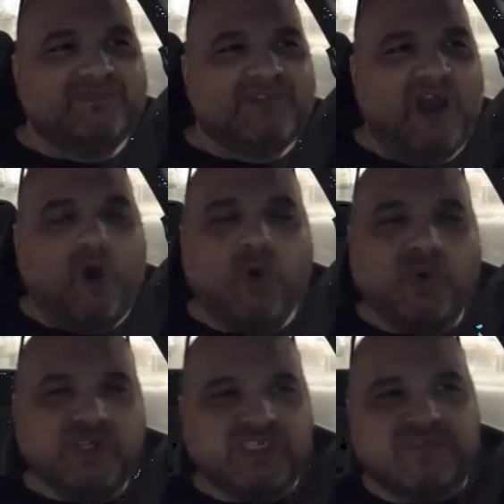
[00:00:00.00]
our
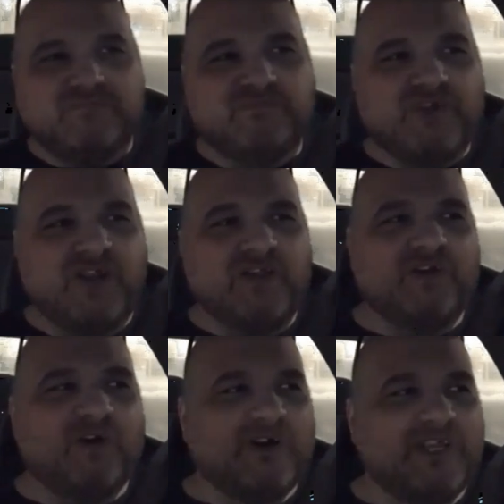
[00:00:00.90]
oldest brother
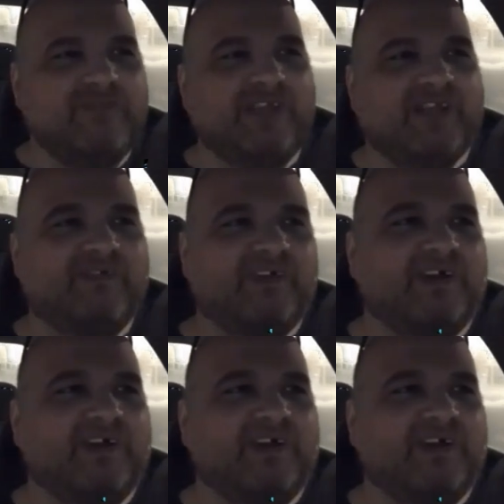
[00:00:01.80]
or even like a,